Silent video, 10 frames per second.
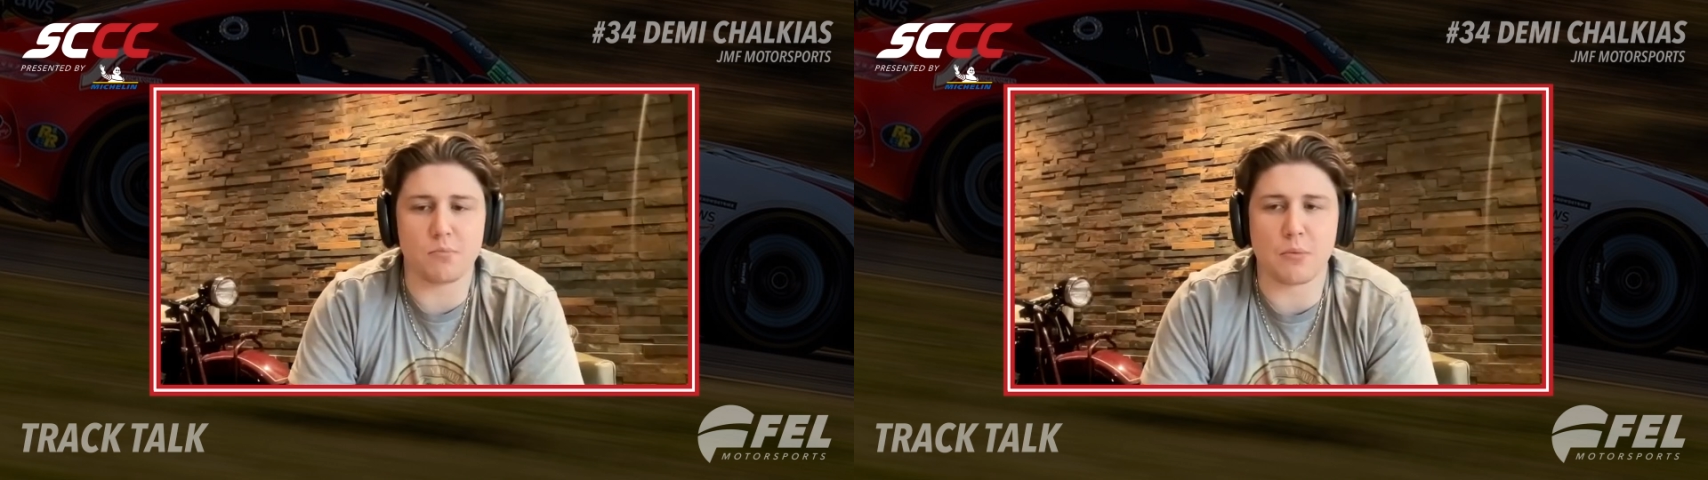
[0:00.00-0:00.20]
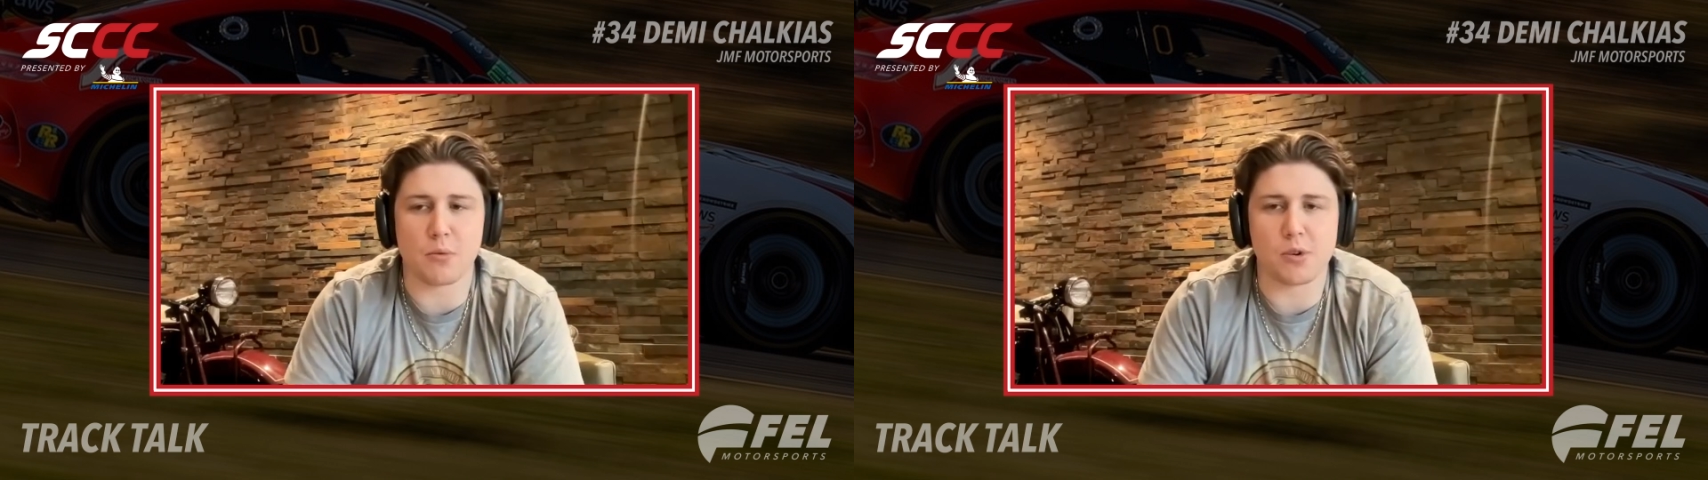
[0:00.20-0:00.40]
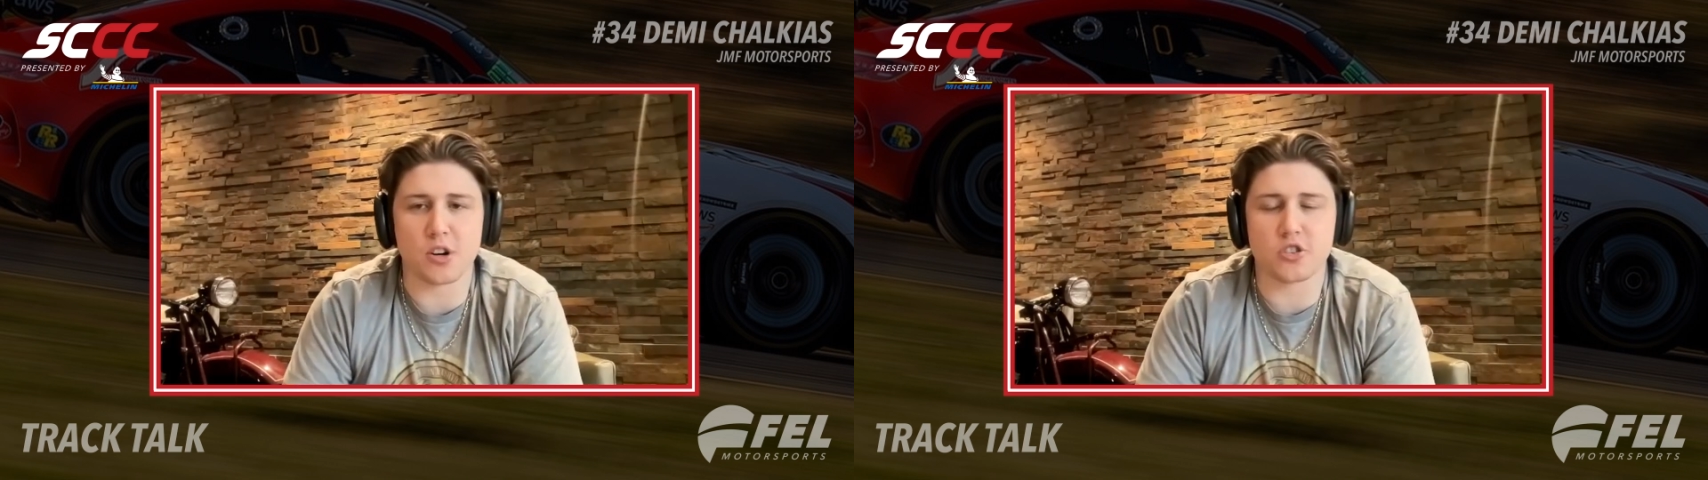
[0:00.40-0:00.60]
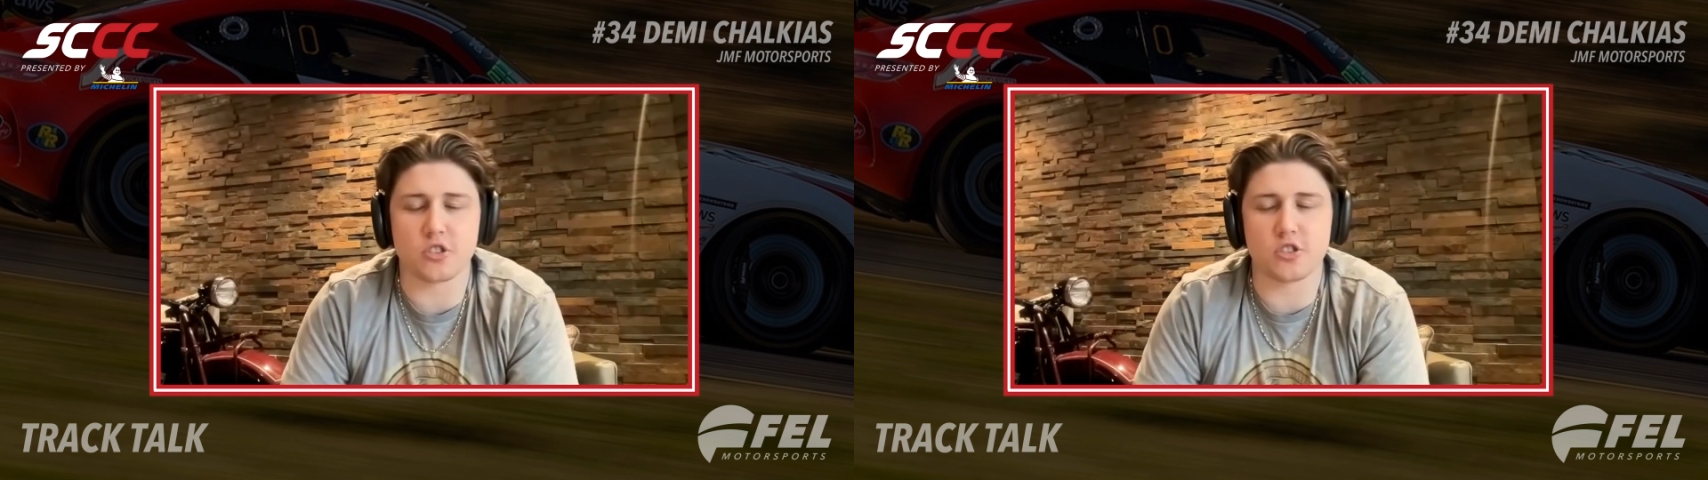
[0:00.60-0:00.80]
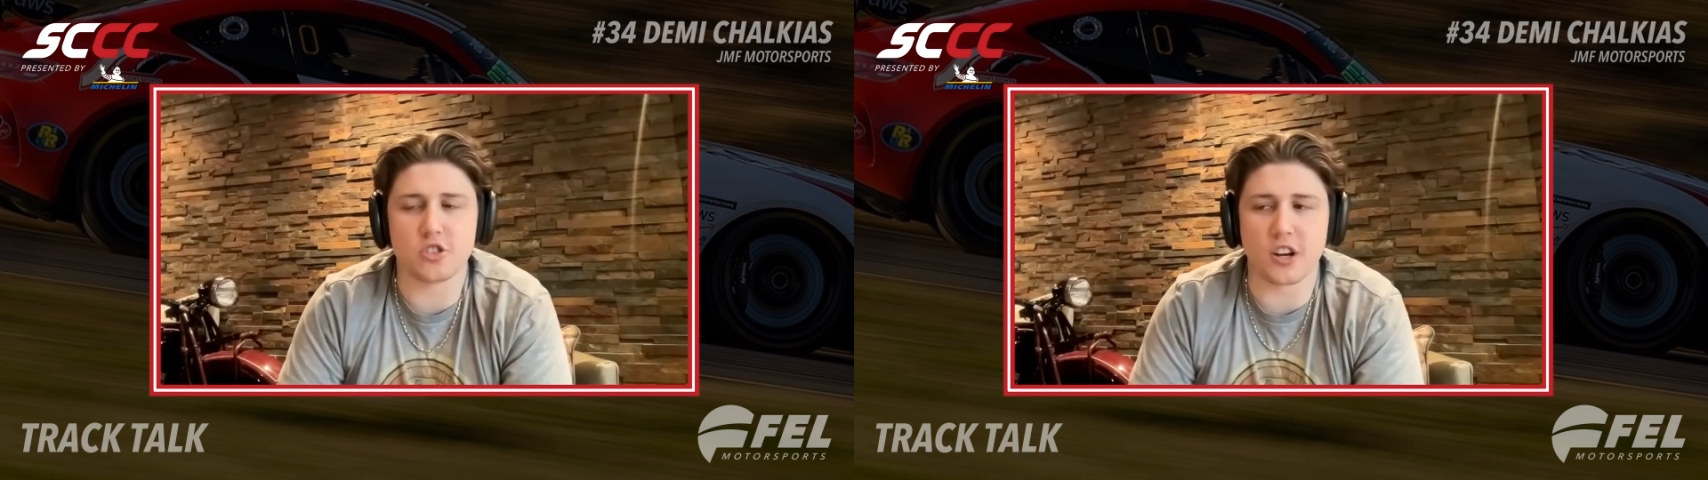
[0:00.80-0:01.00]
bit more
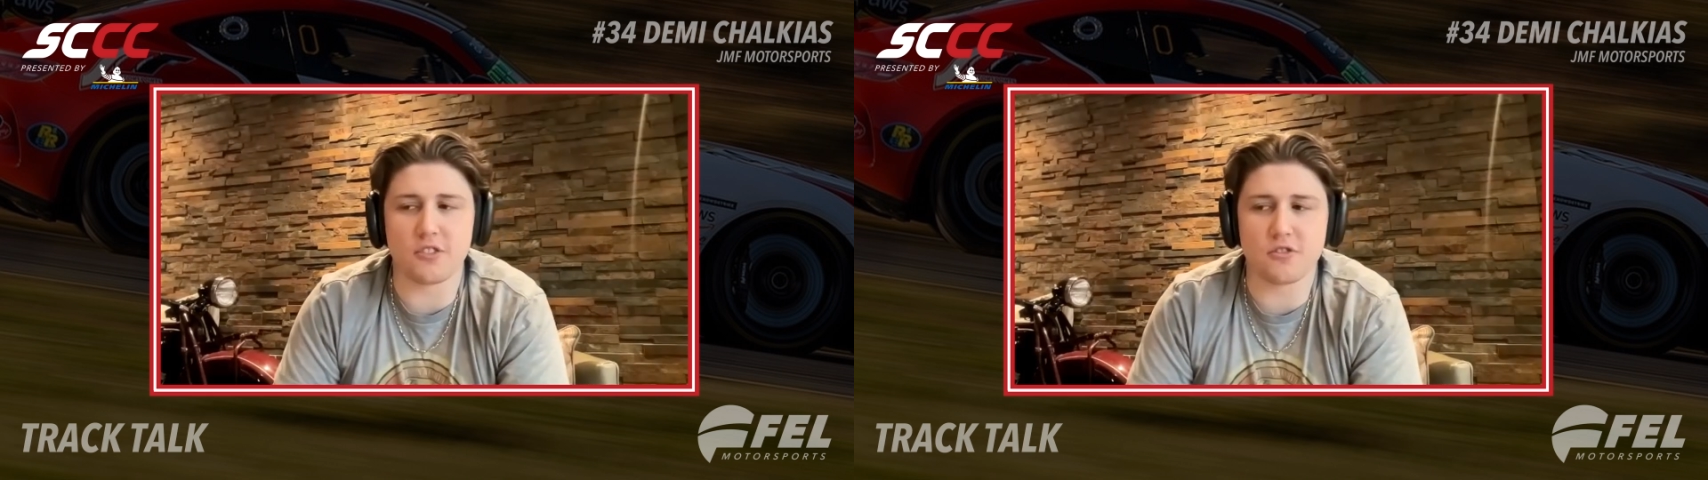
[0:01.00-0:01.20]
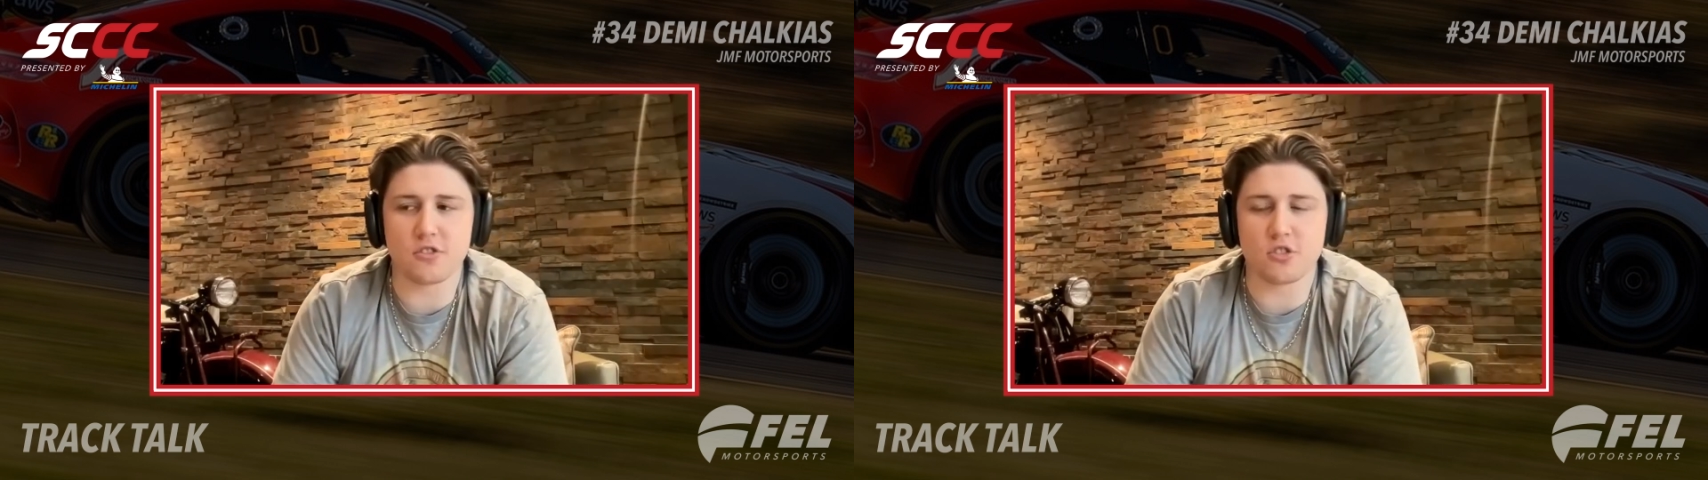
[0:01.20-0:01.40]
personal stuff.